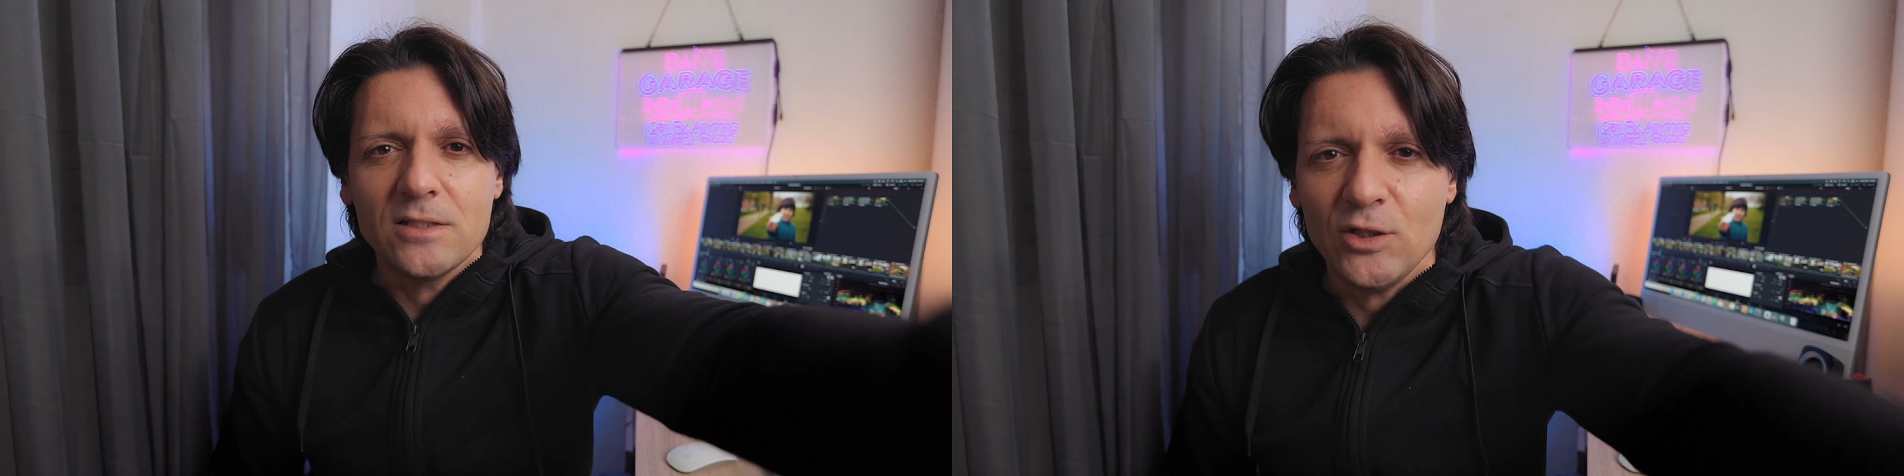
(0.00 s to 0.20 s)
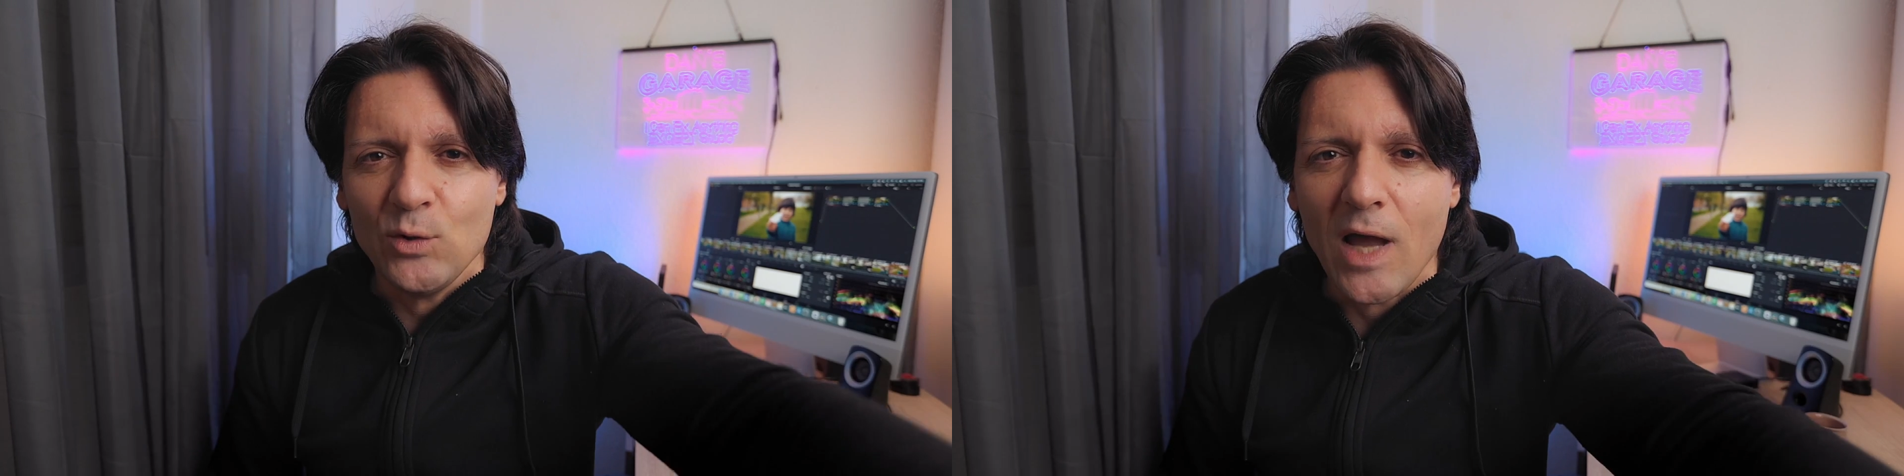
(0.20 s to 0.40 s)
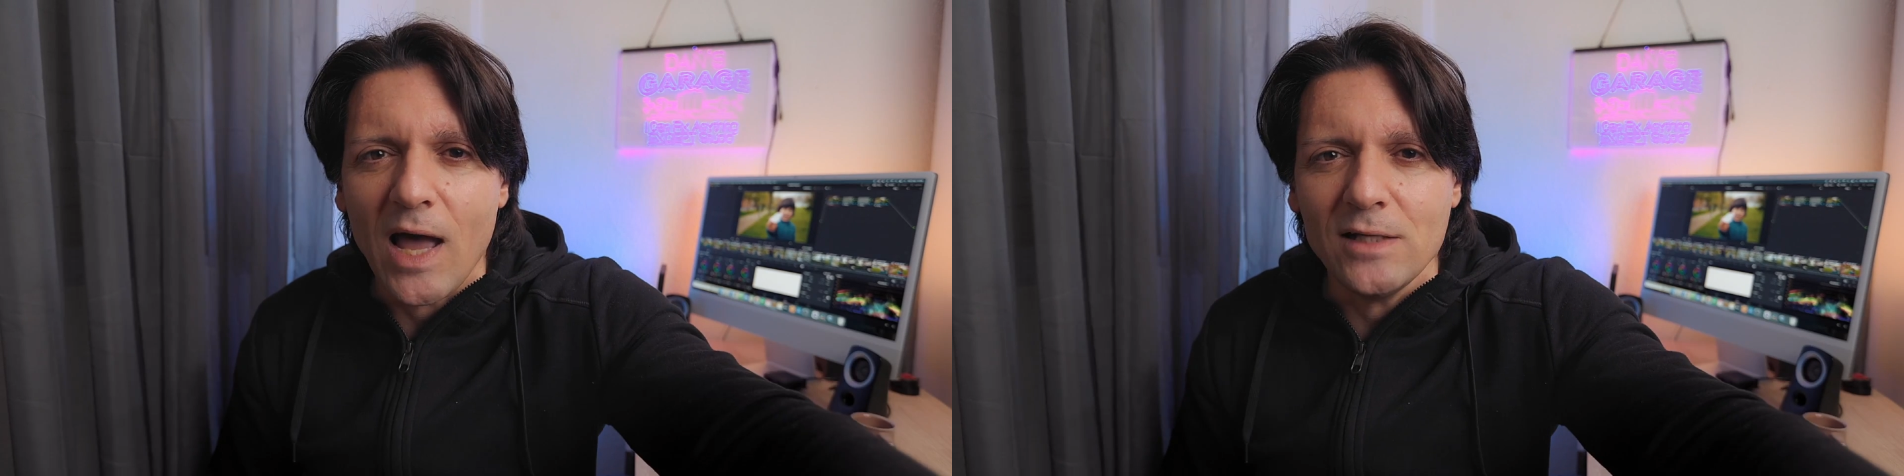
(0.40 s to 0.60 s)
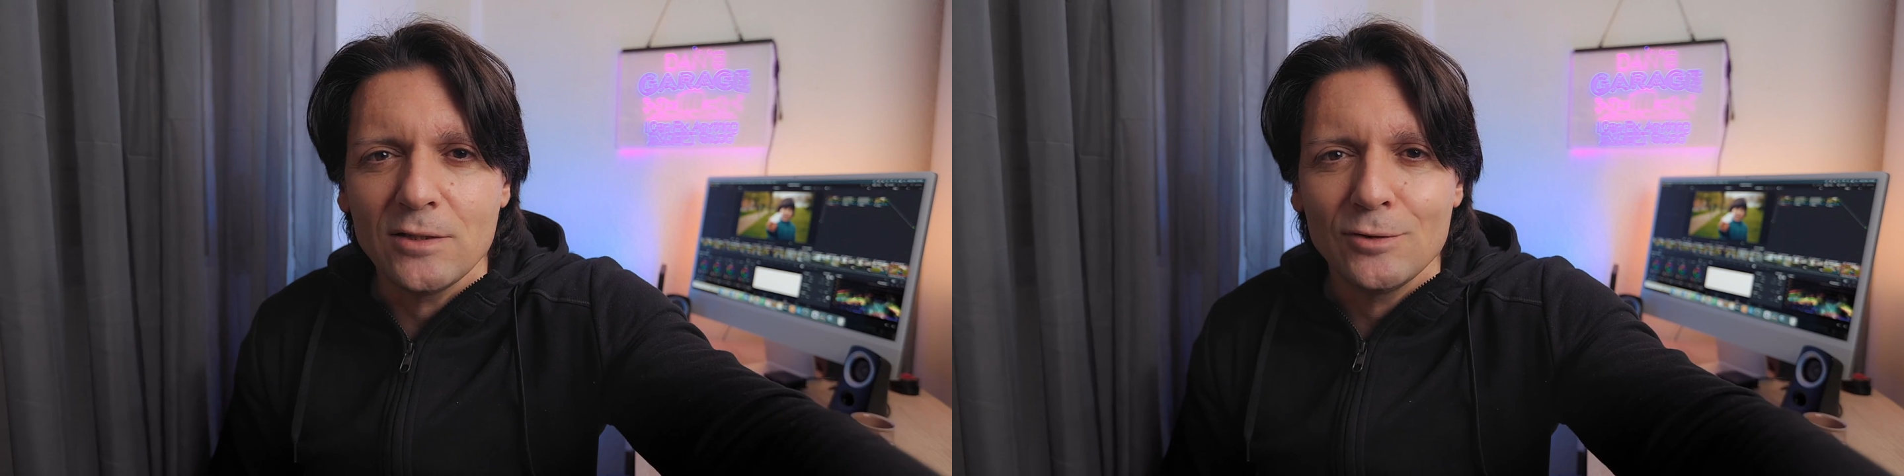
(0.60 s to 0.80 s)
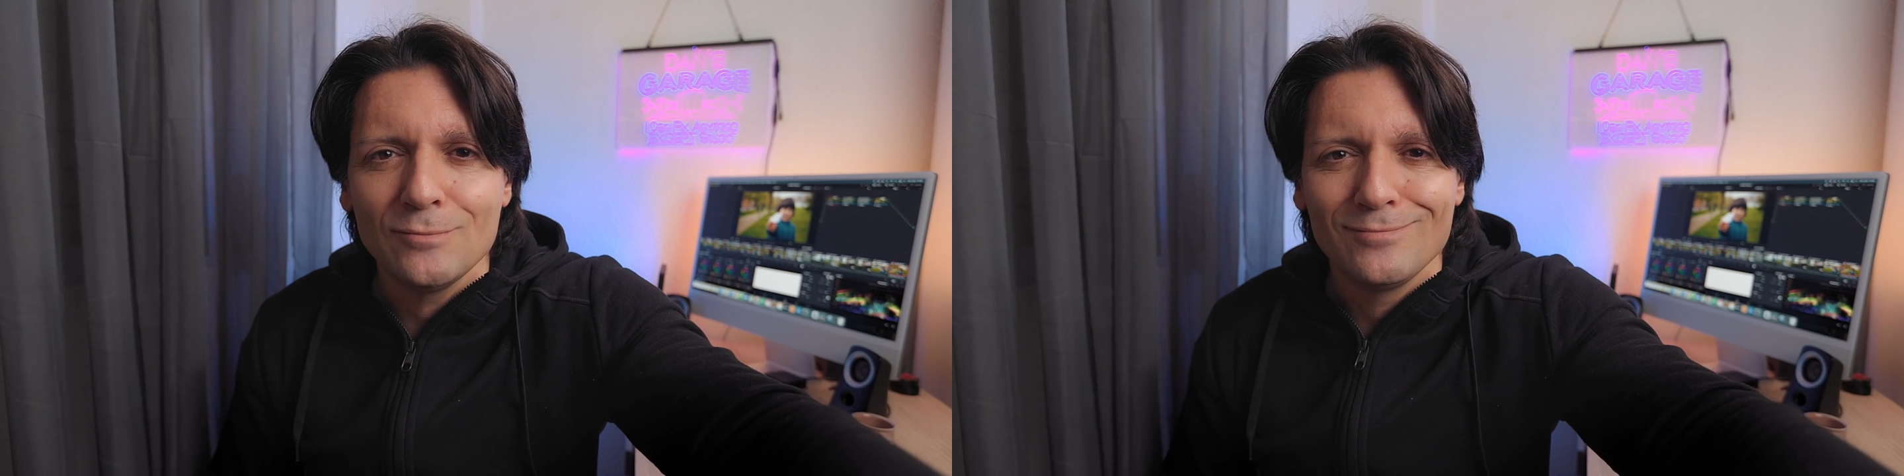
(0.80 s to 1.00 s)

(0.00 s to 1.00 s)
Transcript: see you guys